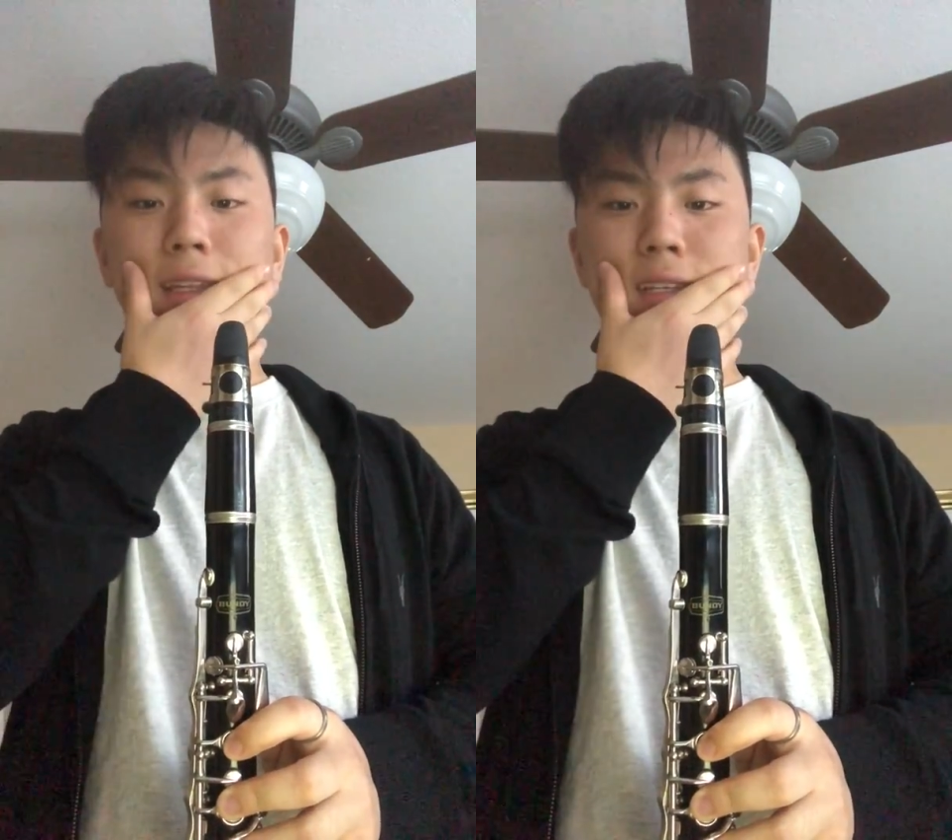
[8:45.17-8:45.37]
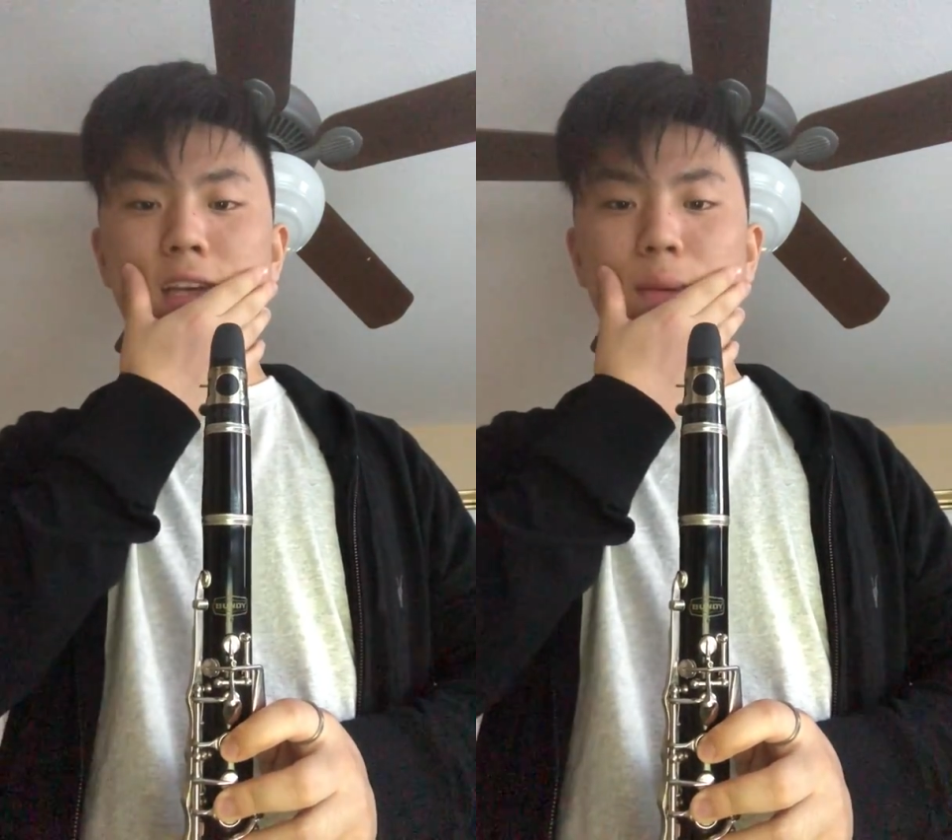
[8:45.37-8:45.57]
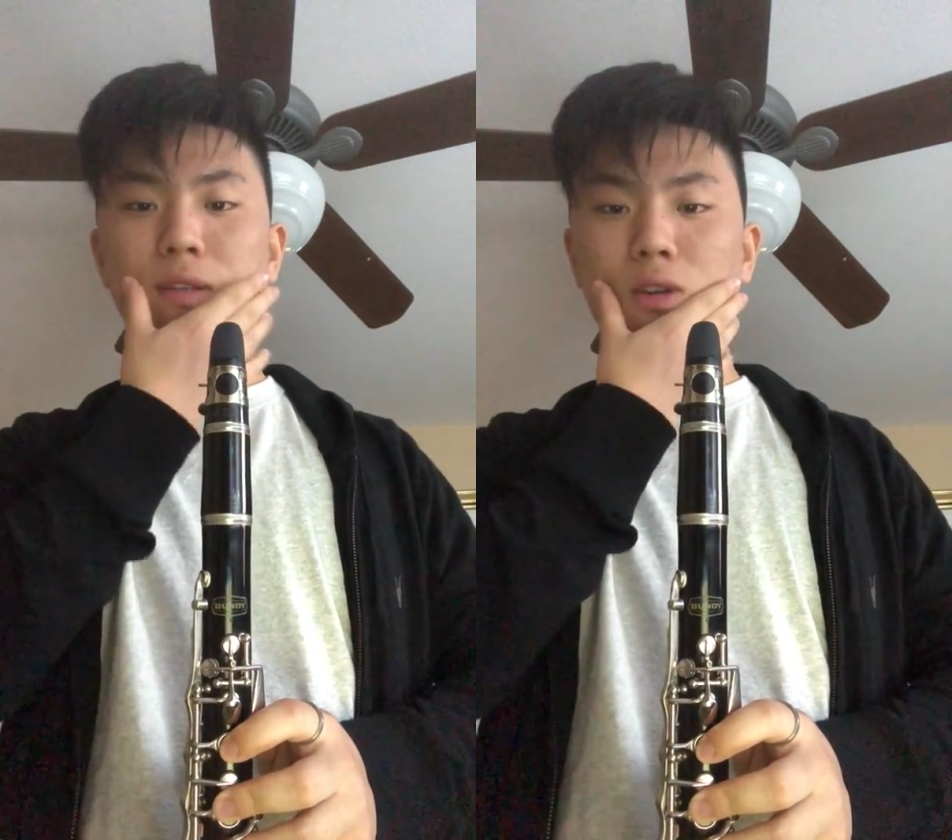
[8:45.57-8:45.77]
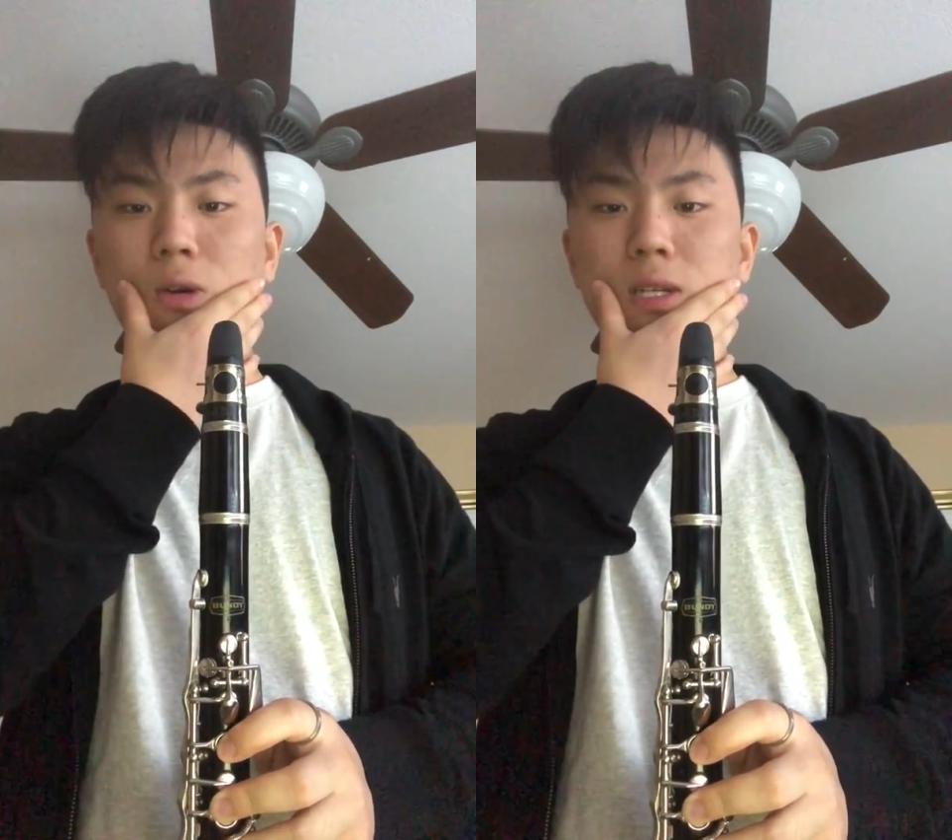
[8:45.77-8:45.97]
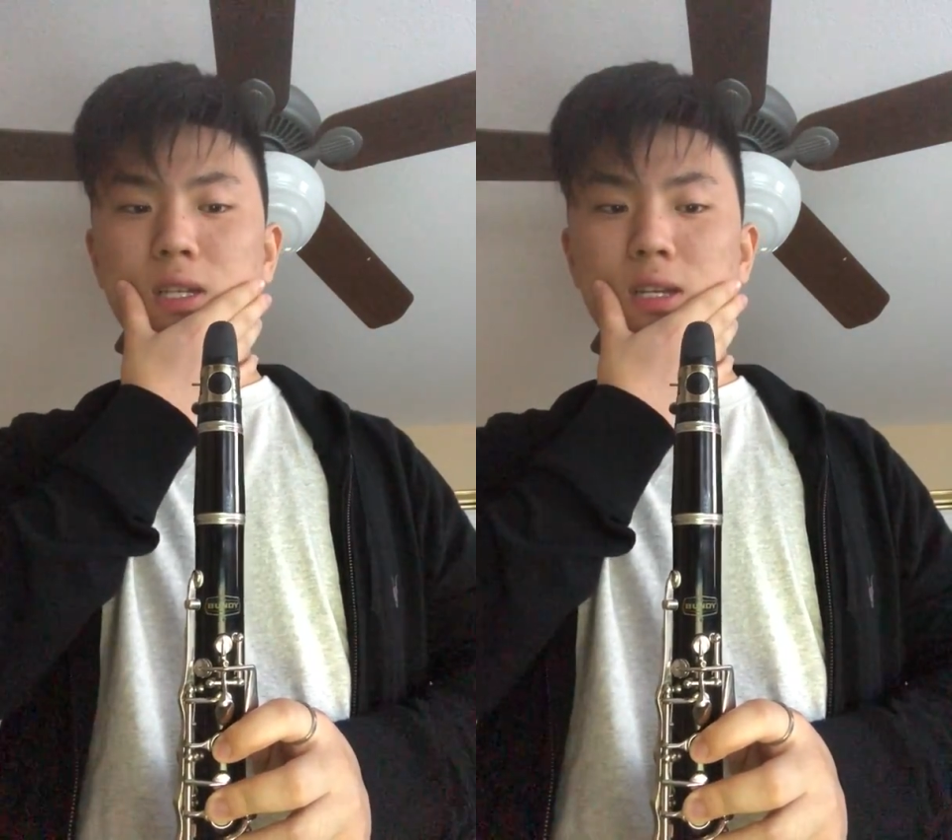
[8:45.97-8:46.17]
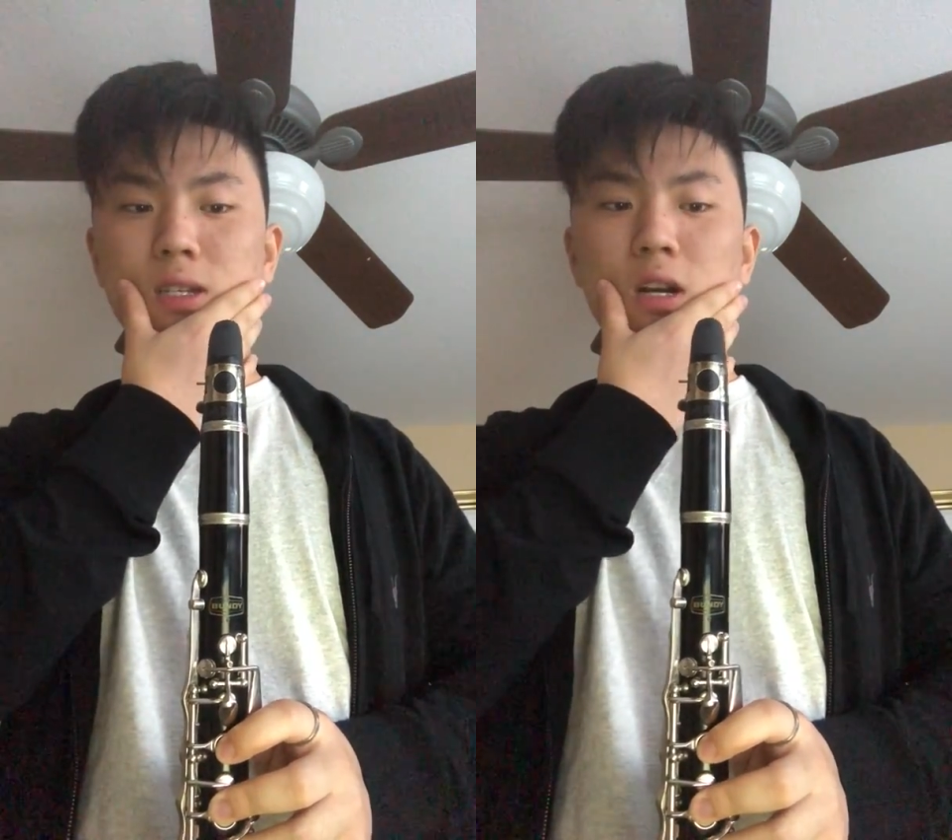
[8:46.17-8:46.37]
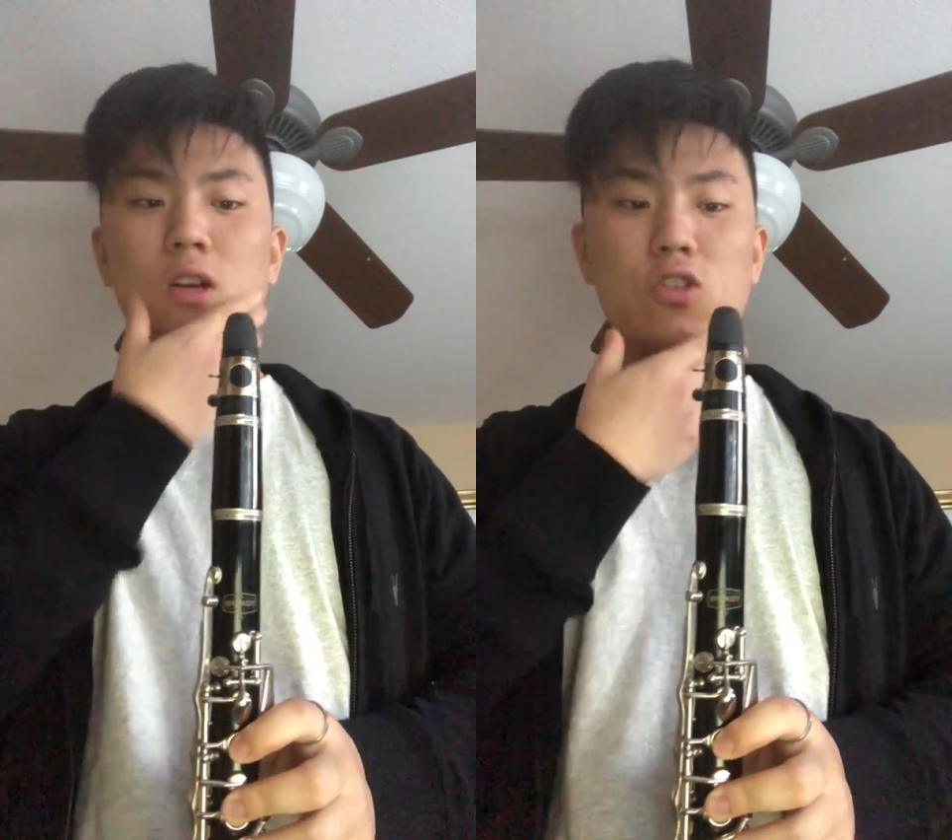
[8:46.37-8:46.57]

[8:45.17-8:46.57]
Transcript: the same as it always is,